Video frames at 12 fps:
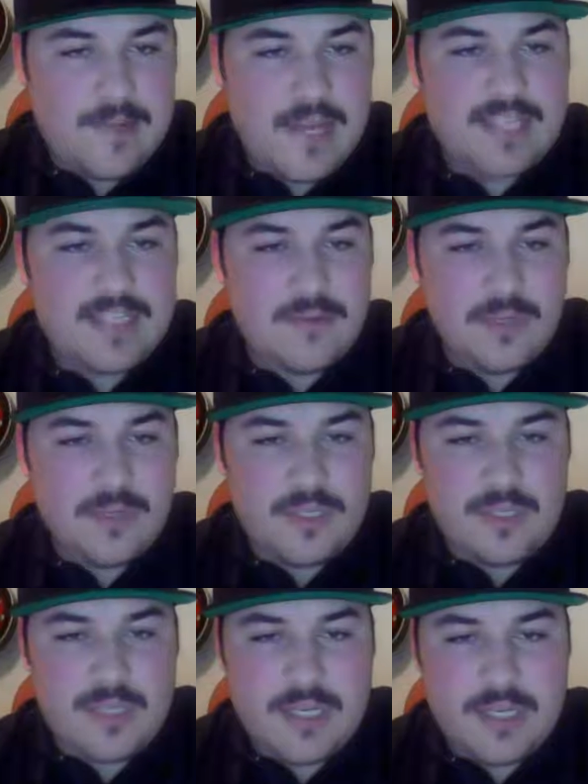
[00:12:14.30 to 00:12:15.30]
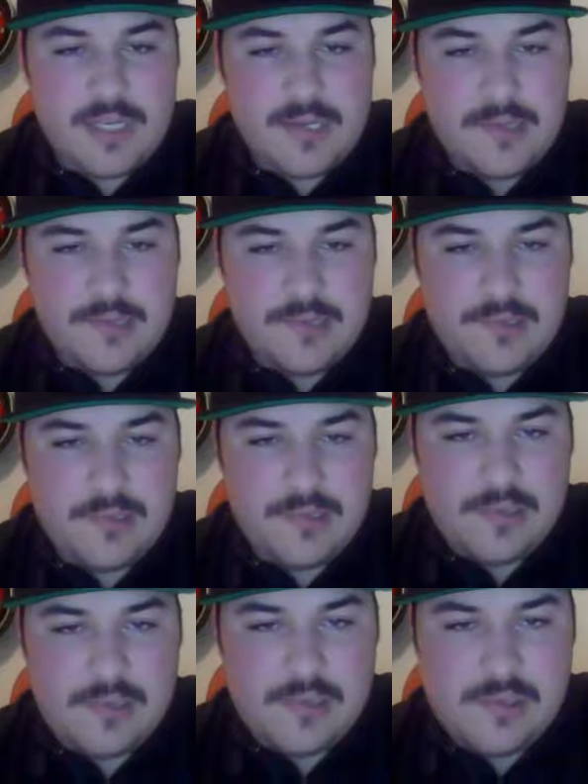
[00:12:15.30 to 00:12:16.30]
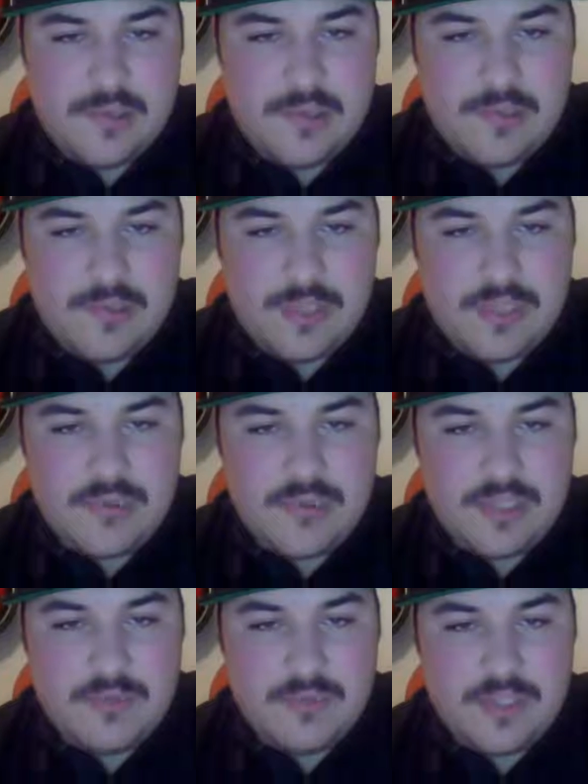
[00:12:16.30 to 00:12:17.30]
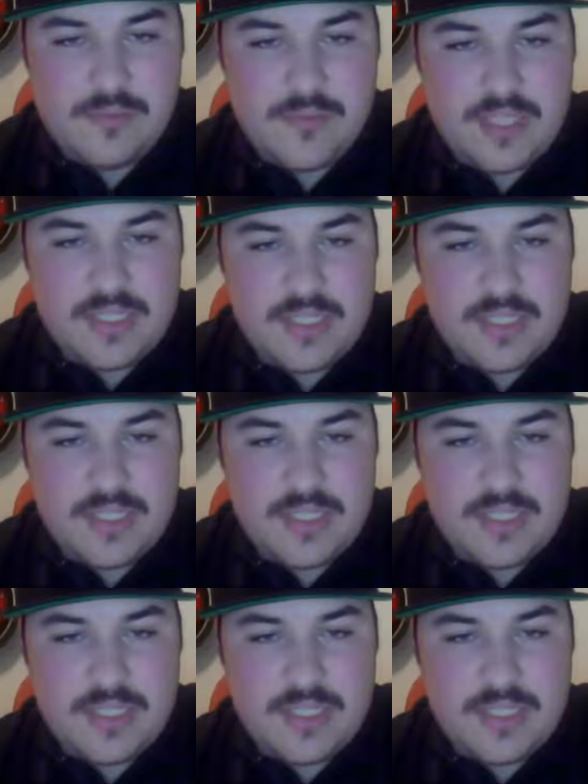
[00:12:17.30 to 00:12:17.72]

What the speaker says: I guess it wouldn't. Supply goes up, but demand